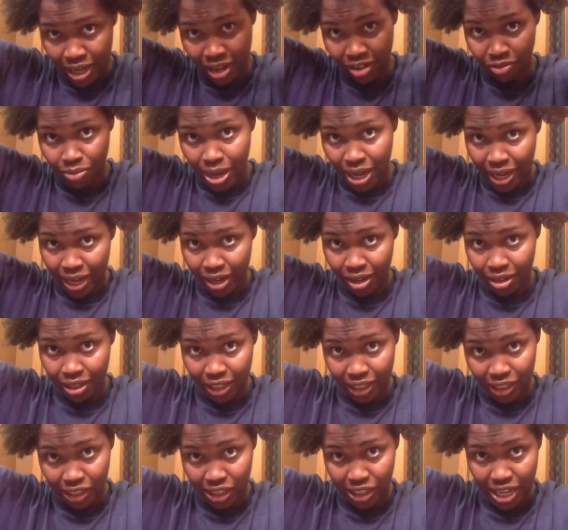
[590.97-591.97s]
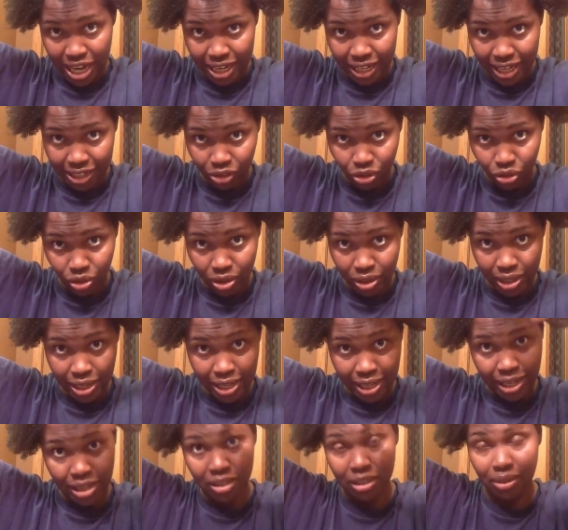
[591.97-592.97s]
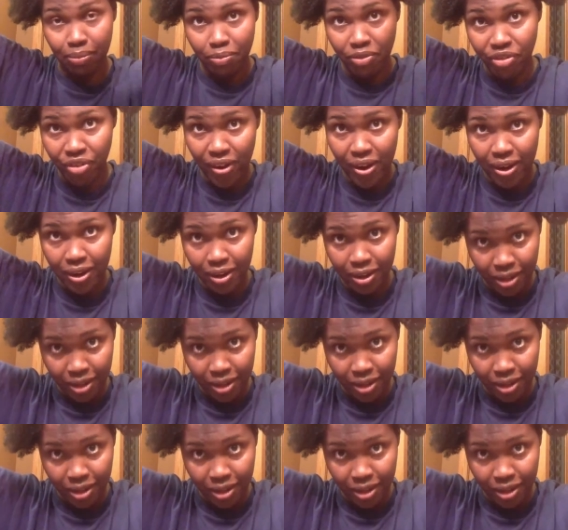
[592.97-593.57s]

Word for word: if my hair needs that extra oomph.